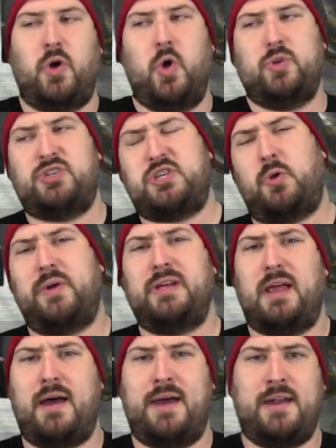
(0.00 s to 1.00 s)
The whole
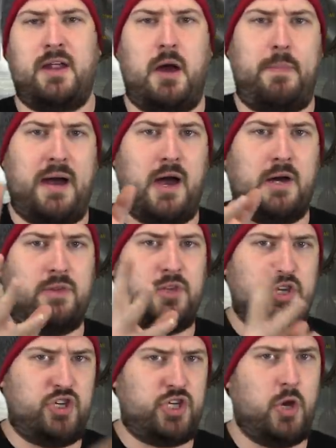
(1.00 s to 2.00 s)
storyline about
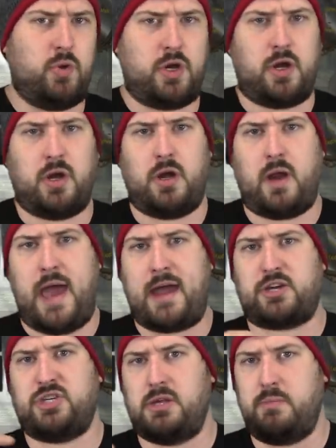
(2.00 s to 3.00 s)
the Joker
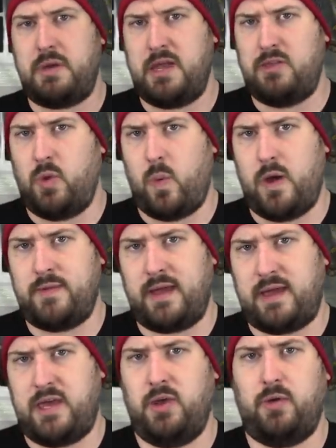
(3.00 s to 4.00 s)
actually being the one
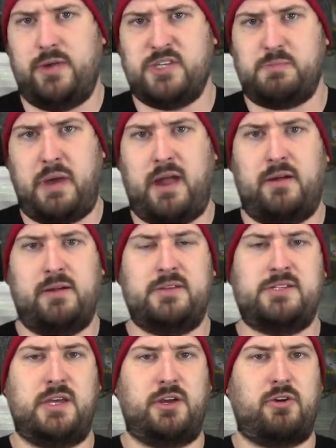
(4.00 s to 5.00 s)
that killed his
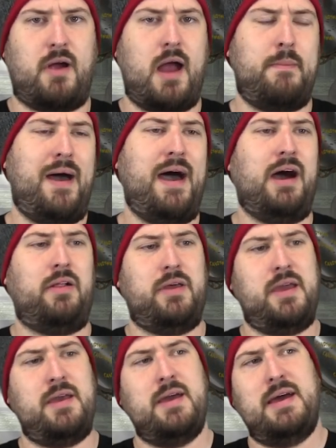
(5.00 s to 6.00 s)
parents in Crime
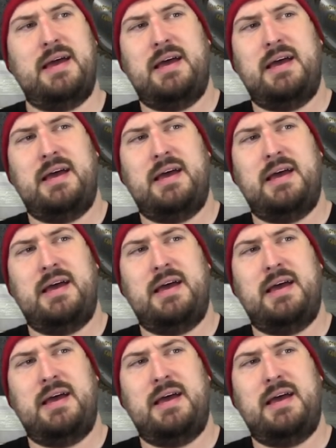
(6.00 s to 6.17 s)
Alley.